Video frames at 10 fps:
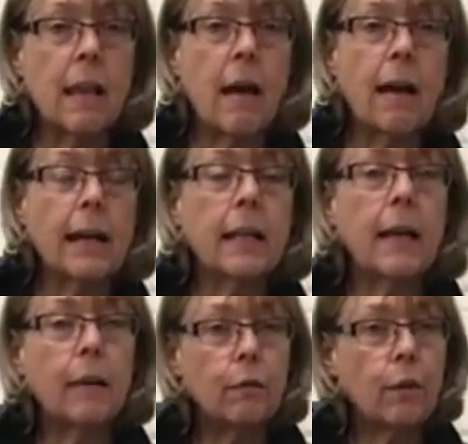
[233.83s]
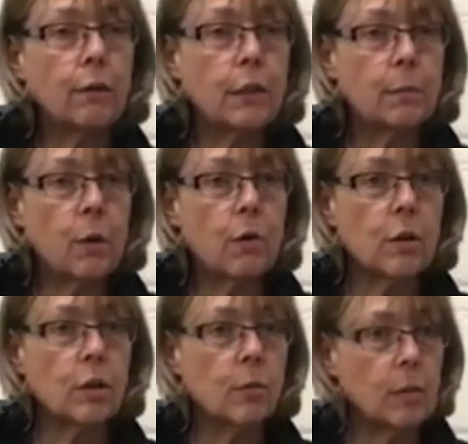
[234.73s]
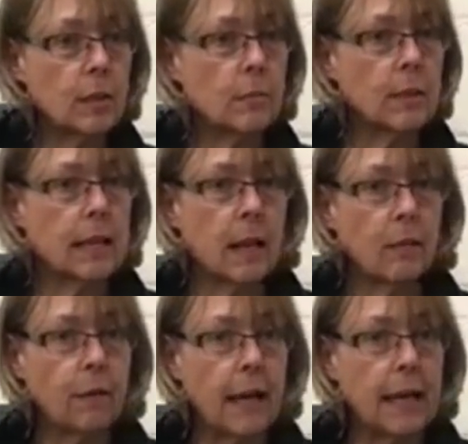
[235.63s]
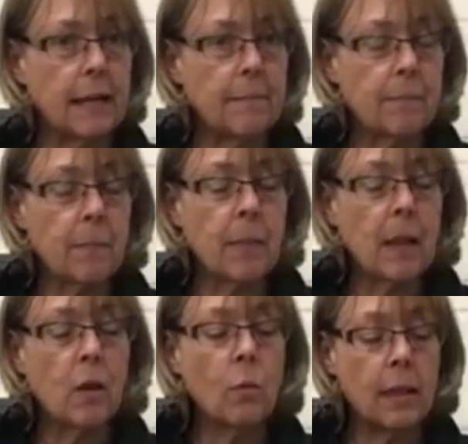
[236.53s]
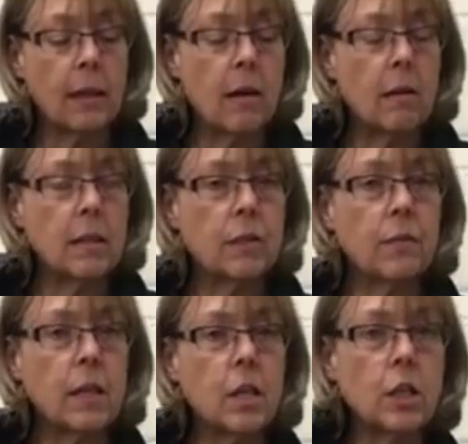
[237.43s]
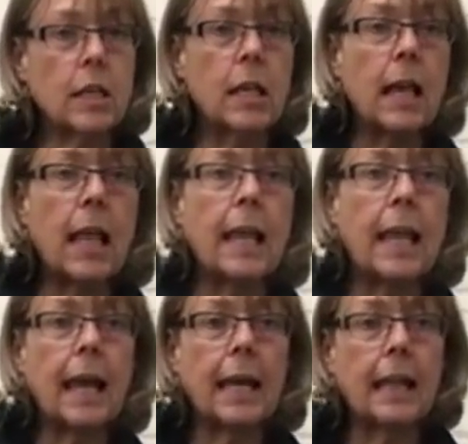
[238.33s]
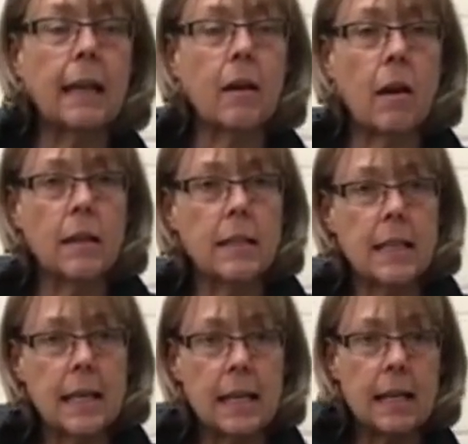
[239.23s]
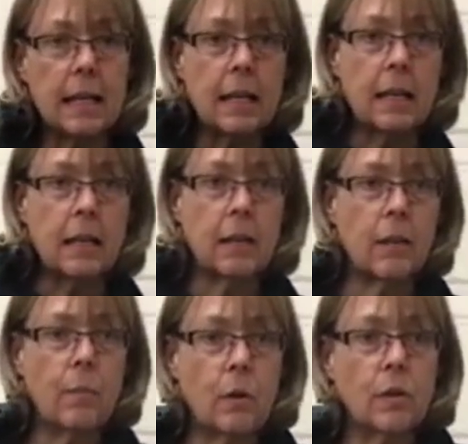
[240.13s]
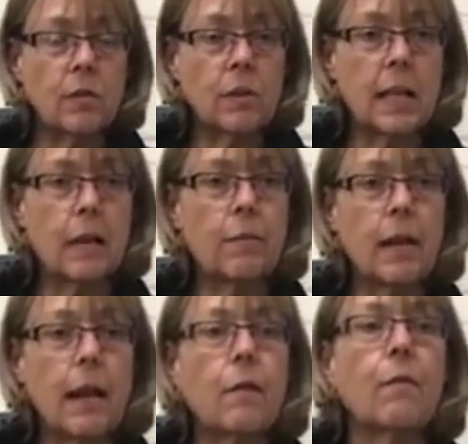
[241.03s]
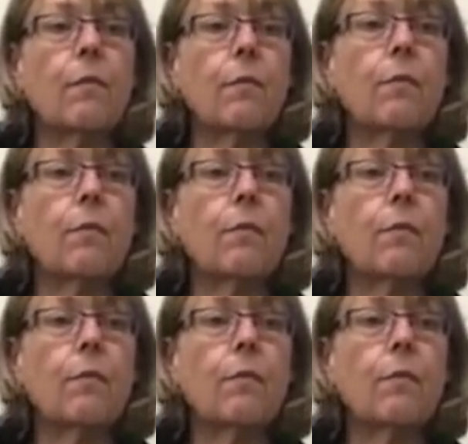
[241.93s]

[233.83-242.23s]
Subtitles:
Line a florist box with some cellophane. When the garland's finished, lay the garland in the box of cellophane,